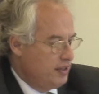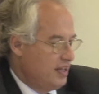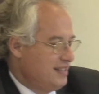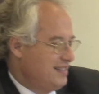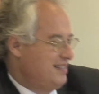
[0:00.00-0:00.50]

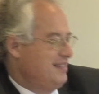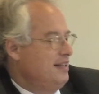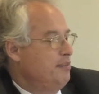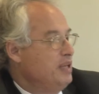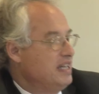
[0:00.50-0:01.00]
that's
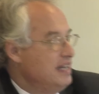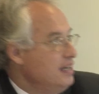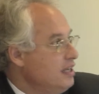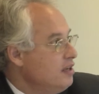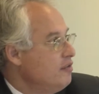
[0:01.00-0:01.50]
the
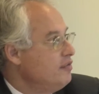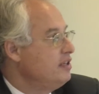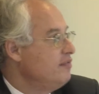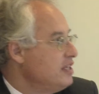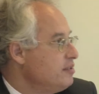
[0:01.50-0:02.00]
beginning of an
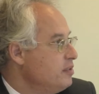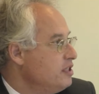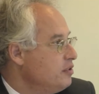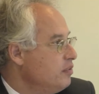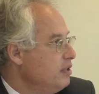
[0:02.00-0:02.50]
investment
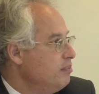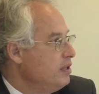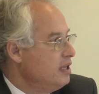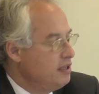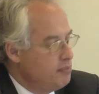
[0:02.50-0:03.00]
stream
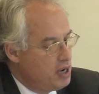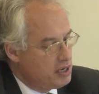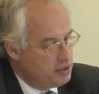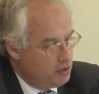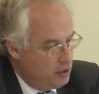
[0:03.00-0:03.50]
in the
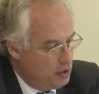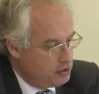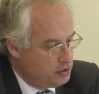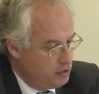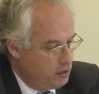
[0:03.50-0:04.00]
market or
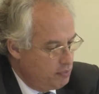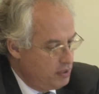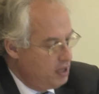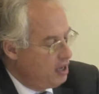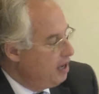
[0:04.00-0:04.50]
long term.
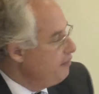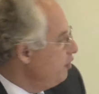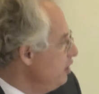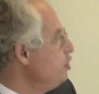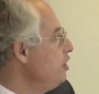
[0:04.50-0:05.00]
I
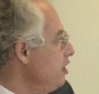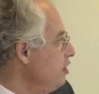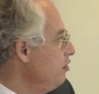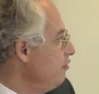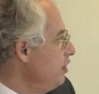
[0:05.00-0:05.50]
fully share
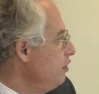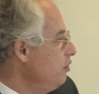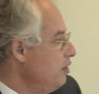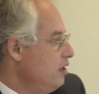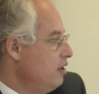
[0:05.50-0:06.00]
your view
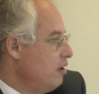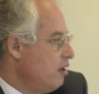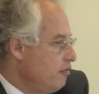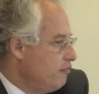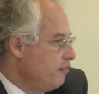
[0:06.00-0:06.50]

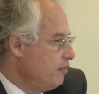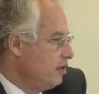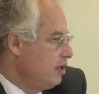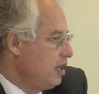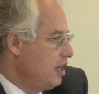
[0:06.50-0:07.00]
of
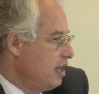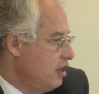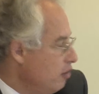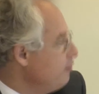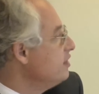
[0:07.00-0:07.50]
an
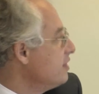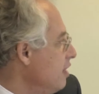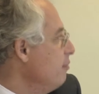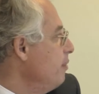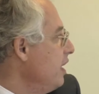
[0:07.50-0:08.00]
office
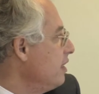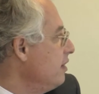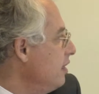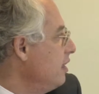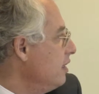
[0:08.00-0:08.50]
comeback
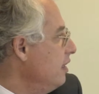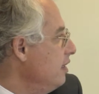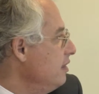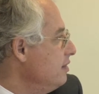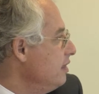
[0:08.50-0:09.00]
that I
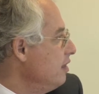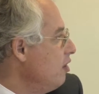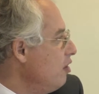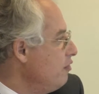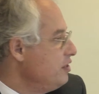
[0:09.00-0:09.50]
clearly see.
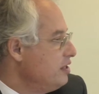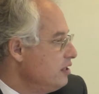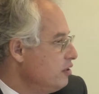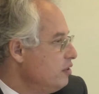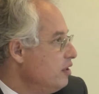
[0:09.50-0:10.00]
Office in a
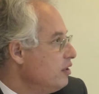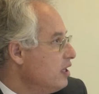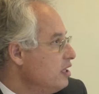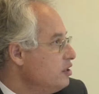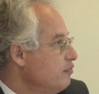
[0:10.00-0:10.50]
good
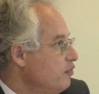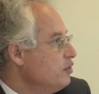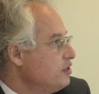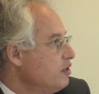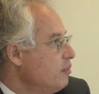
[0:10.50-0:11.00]
location, full
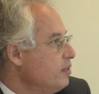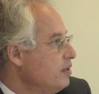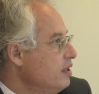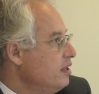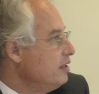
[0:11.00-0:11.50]
stop.
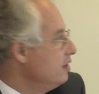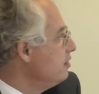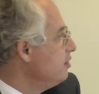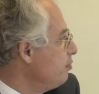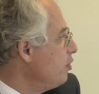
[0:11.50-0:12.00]
This
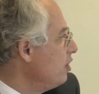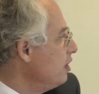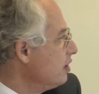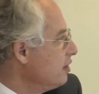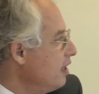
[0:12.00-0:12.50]
is a
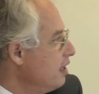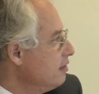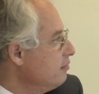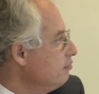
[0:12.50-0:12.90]
product that